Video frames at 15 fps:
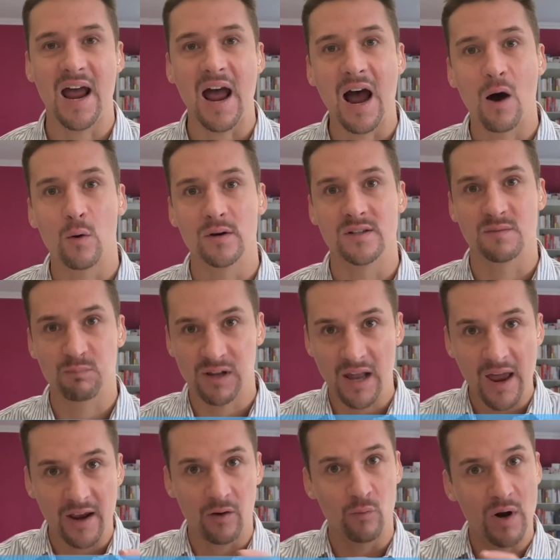hours
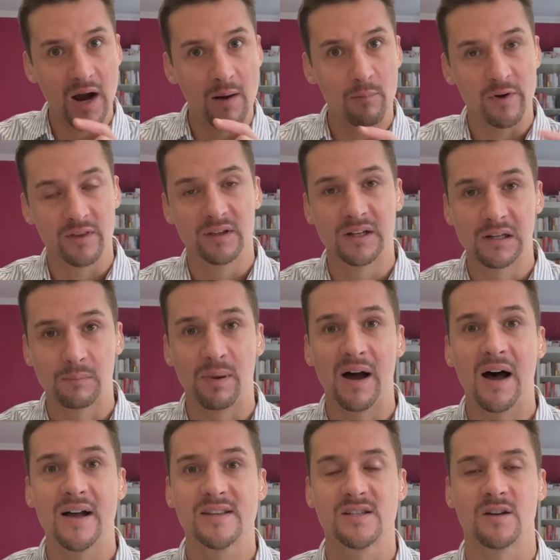playing around with little
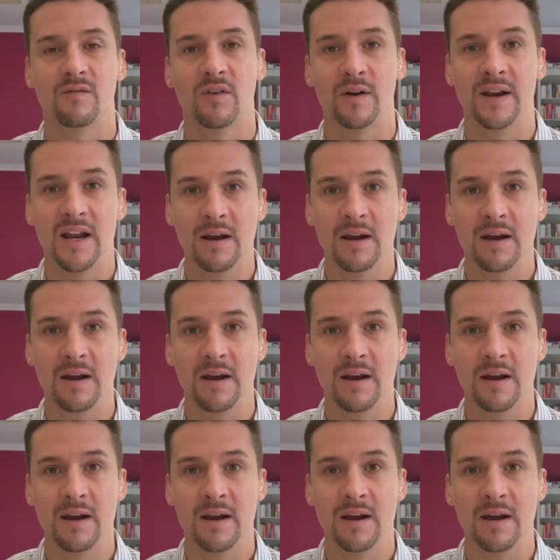parts of an